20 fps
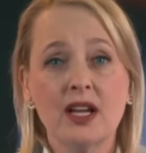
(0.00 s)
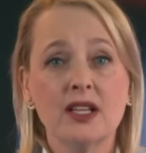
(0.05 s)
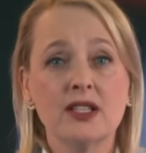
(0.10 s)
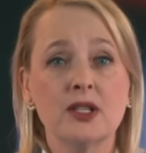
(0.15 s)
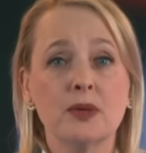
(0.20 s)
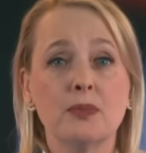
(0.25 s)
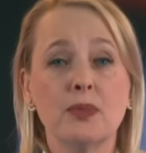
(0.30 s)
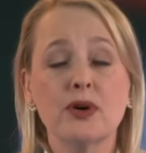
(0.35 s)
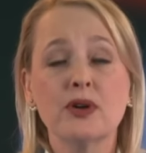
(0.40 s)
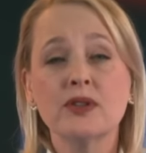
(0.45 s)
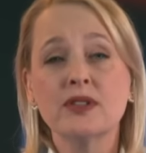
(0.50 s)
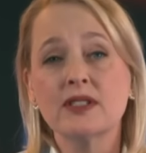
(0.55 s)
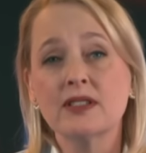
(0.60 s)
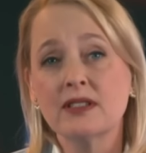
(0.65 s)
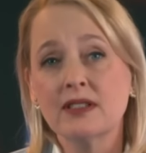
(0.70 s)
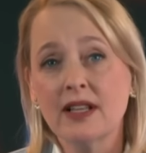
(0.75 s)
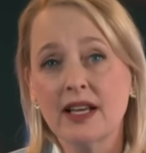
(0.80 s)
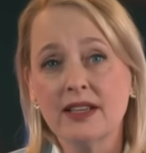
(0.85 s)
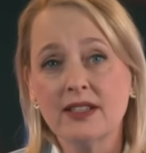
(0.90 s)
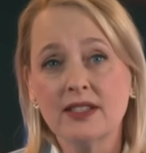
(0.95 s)
to
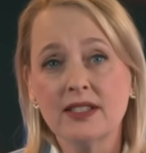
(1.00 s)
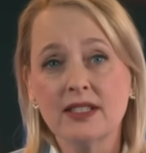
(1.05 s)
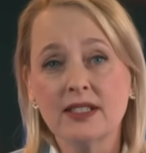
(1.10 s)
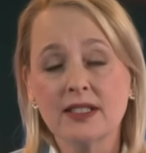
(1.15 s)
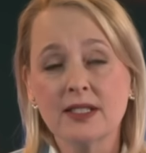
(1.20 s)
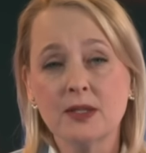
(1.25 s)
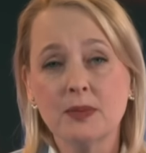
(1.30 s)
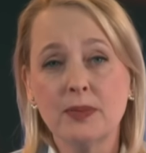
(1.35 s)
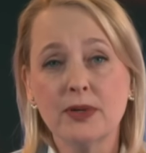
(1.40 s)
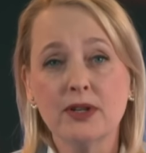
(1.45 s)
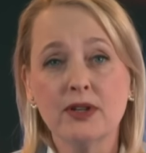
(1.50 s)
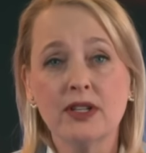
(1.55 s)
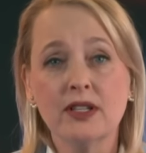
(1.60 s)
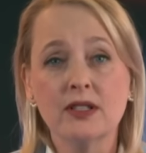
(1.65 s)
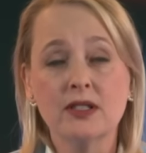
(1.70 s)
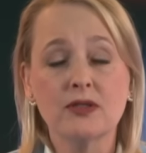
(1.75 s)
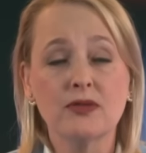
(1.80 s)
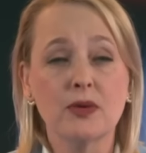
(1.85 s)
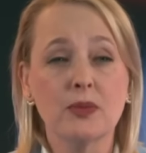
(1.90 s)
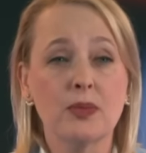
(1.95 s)
personalize the
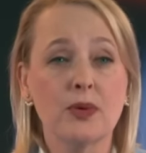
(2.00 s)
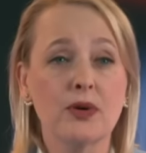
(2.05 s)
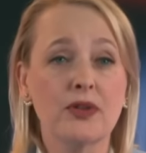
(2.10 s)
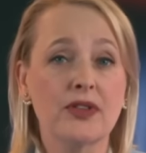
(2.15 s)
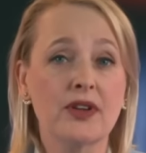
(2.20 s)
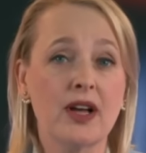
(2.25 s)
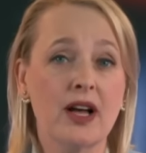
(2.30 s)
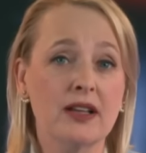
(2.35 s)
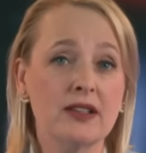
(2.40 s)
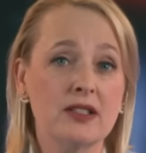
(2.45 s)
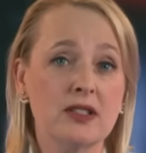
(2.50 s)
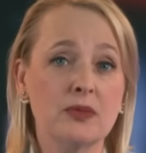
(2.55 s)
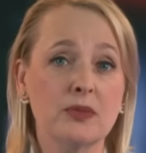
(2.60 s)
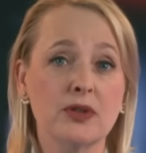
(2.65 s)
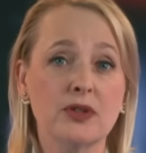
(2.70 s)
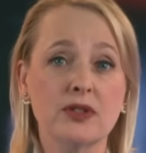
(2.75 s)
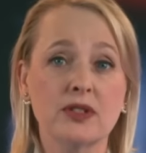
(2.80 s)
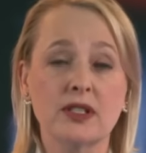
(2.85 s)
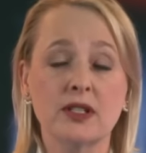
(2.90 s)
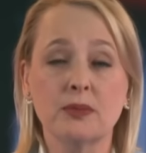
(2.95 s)
experience for both
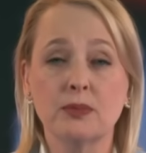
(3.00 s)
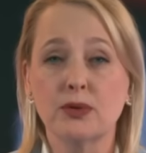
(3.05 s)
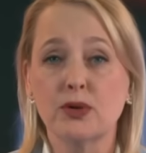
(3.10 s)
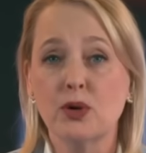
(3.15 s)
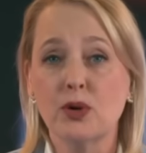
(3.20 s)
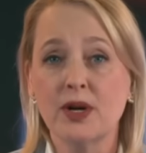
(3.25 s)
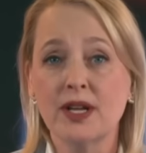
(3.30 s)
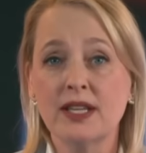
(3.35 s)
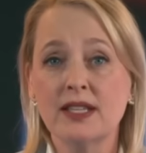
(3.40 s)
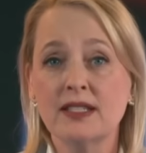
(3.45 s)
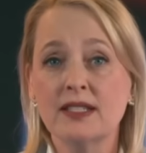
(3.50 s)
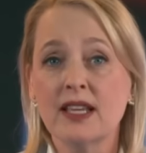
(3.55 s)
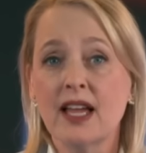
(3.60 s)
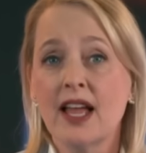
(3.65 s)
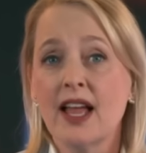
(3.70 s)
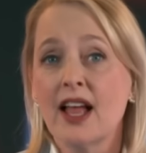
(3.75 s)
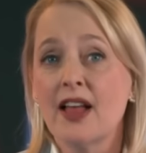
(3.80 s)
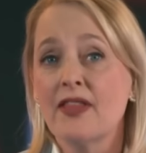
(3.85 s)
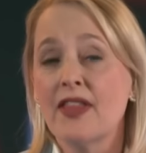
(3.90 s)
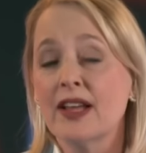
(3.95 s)
customers and employees.
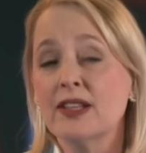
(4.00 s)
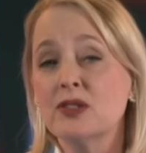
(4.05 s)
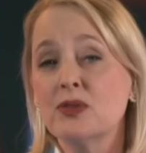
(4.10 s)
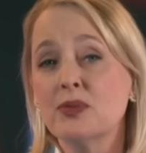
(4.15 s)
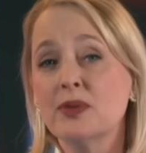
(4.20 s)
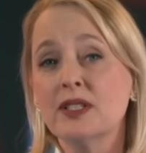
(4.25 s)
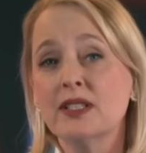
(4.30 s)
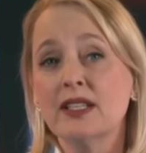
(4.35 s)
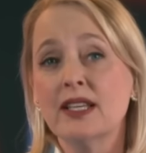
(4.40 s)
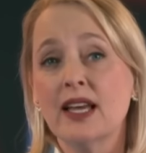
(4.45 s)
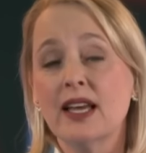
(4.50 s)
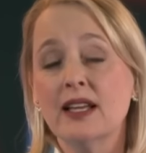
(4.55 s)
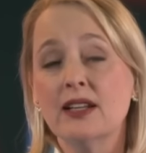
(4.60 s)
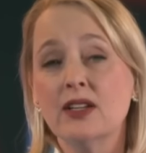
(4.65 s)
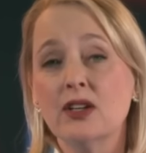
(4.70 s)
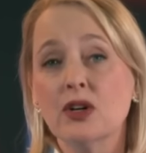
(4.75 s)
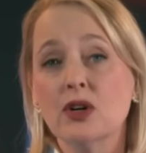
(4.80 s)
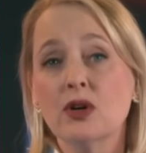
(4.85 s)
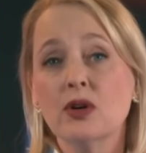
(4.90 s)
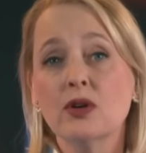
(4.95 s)
That's really an
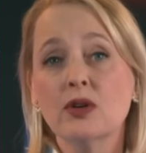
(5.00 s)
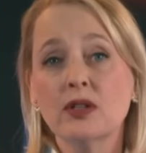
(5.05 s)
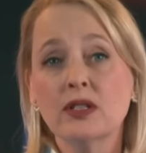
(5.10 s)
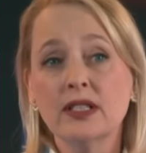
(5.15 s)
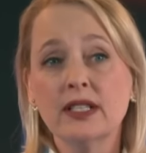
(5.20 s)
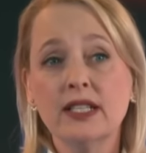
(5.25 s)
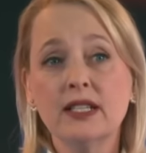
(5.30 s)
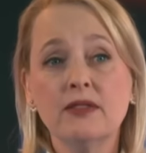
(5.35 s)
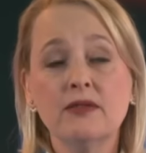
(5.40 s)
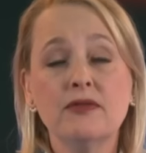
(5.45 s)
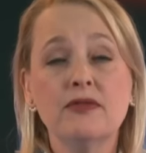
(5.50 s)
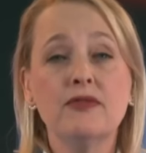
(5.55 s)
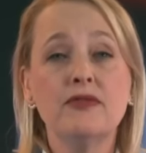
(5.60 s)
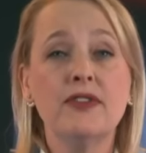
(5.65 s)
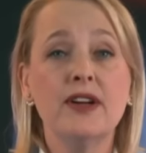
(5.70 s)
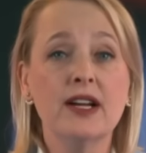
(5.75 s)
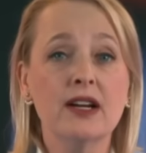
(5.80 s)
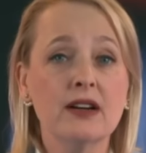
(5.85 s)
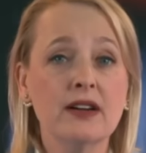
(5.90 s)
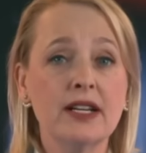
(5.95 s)
early,
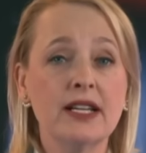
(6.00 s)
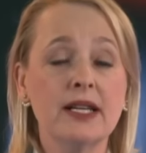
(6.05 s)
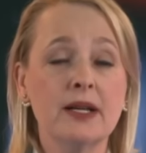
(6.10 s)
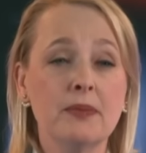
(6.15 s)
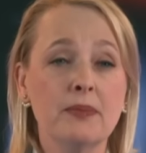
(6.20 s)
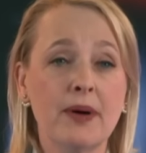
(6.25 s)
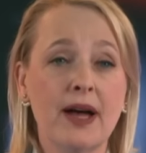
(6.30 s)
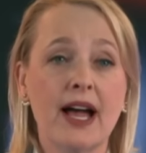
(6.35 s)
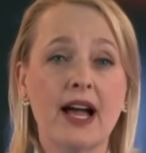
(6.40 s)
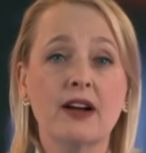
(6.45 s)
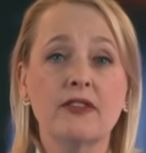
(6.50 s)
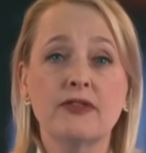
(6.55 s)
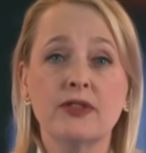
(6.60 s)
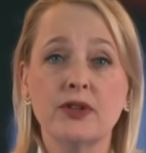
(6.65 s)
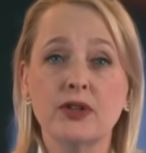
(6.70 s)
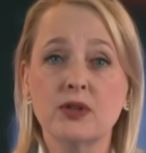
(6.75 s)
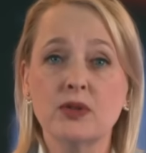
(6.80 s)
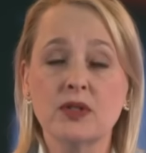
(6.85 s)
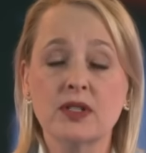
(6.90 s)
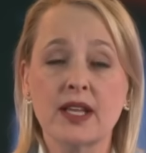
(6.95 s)
very impactful
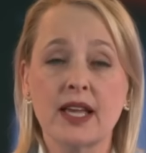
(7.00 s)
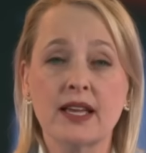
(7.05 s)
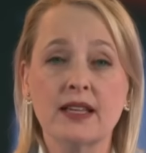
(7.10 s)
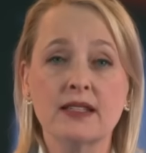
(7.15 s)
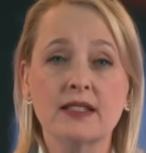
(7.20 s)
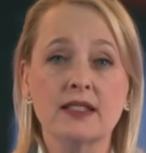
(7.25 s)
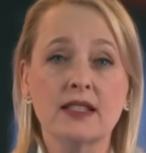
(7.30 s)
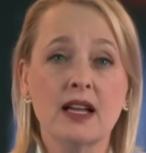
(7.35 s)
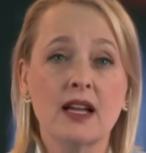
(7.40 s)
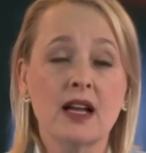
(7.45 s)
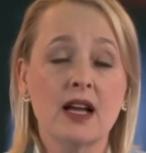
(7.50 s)
use case.